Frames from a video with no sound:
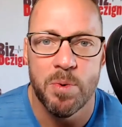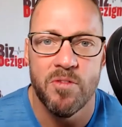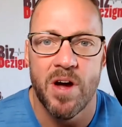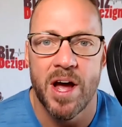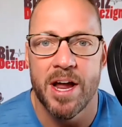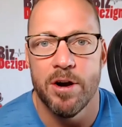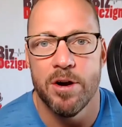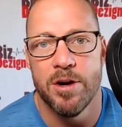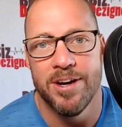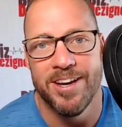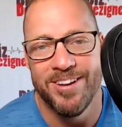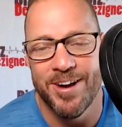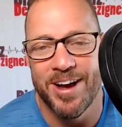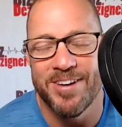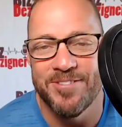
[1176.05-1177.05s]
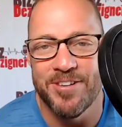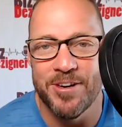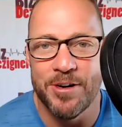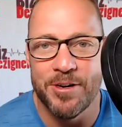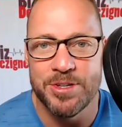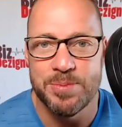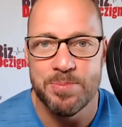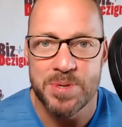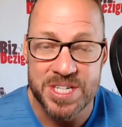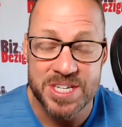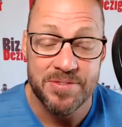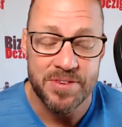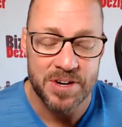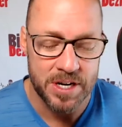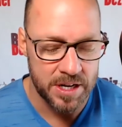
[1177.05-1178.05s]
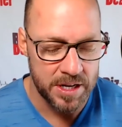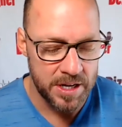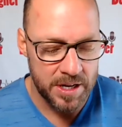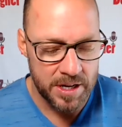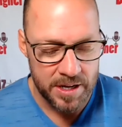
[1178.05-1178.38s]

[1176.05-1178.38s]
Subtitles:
provider, you have a specific